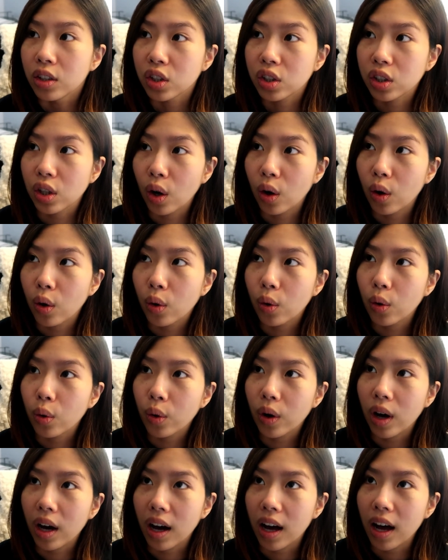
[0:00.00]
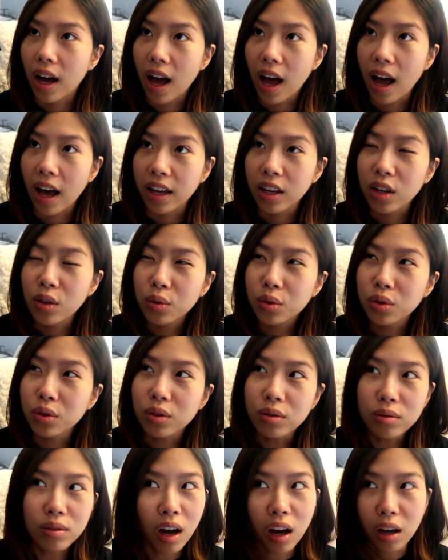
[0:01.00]
so i used
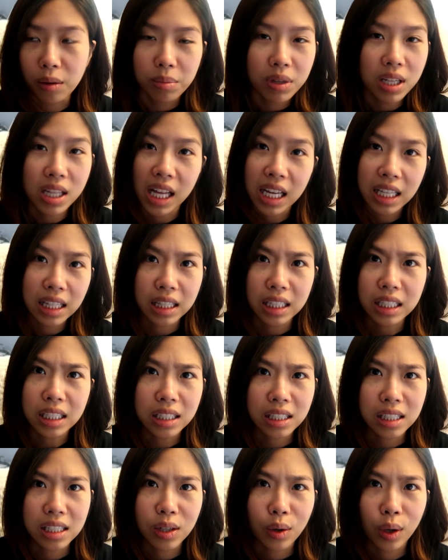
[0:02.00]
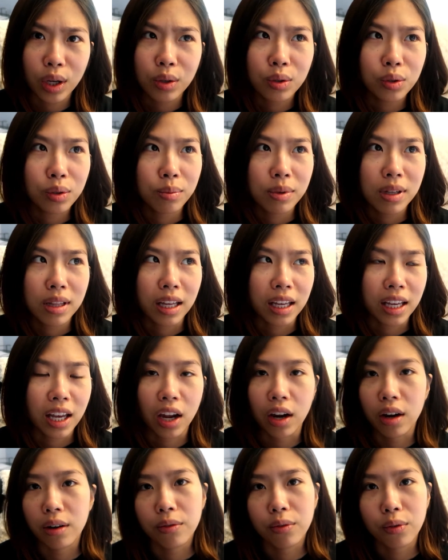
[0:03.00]
to not be like this you know i used to be like
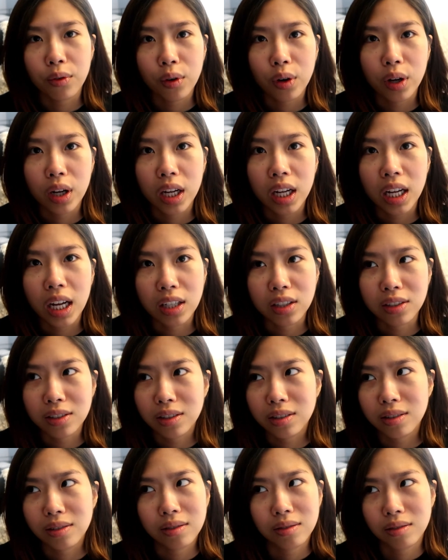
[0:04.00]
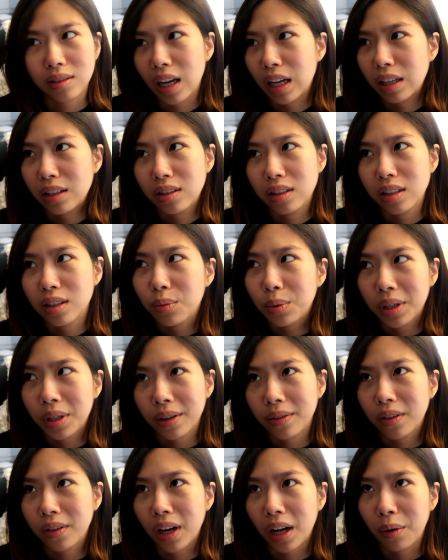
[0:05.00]
carefree i just I did
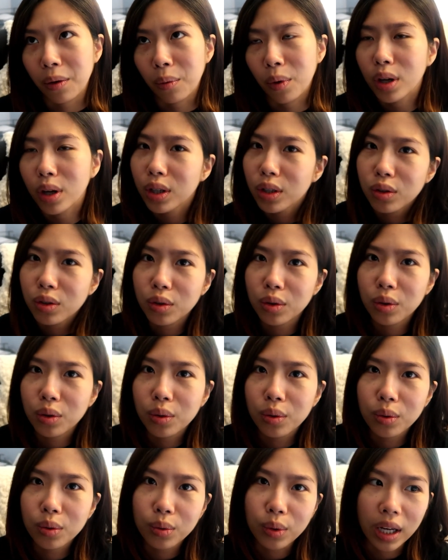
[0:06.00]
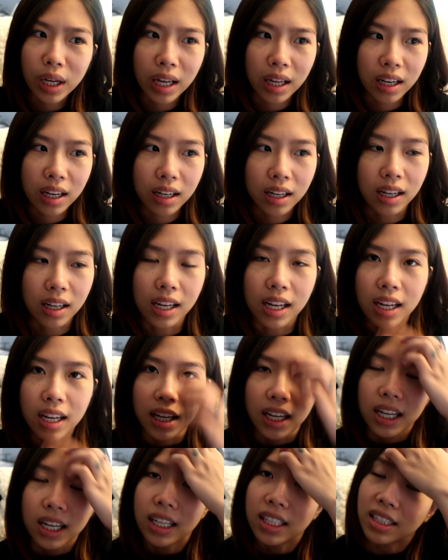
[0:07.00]
whatever I wanted to and
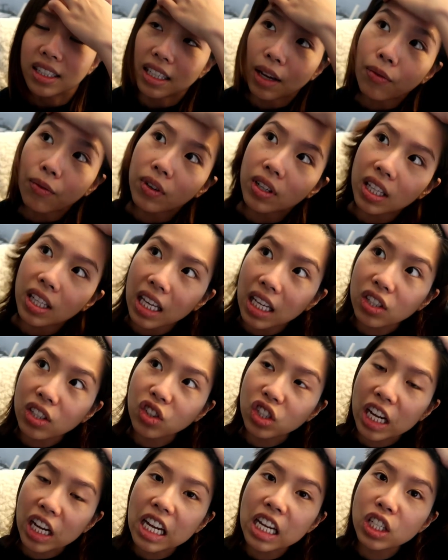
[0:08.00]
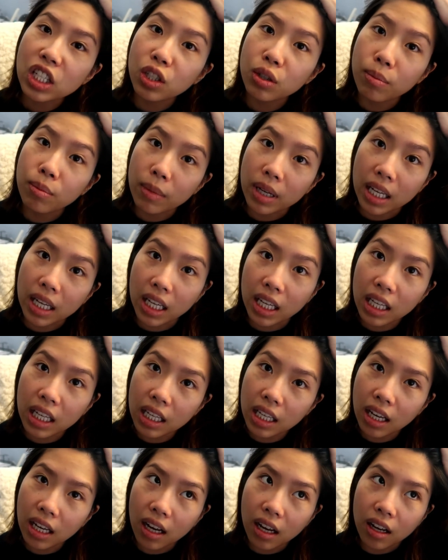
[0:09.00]
definitely it changed
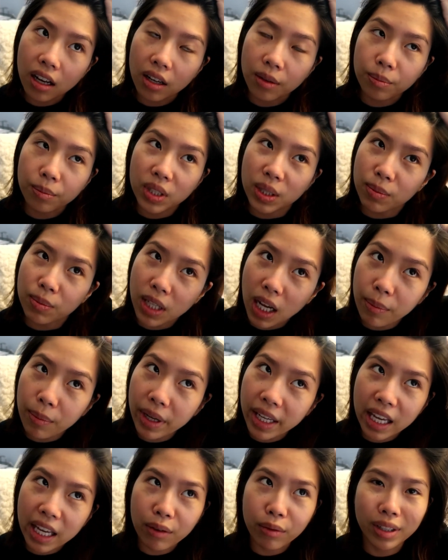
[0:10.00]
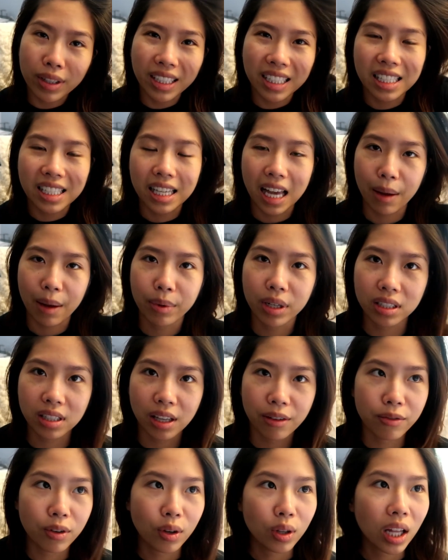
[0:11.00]
me. Um, sometimes I get really sad because
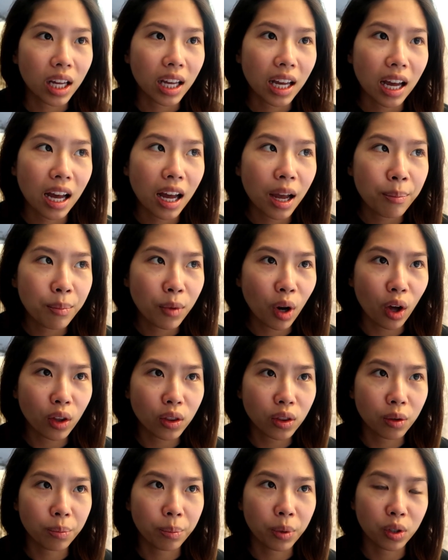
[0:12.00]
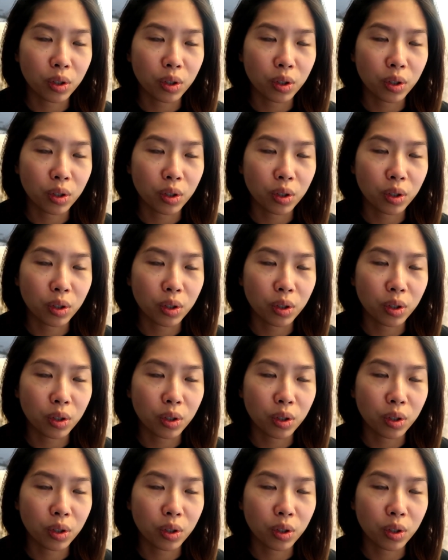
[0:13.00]
I feel like I'm not the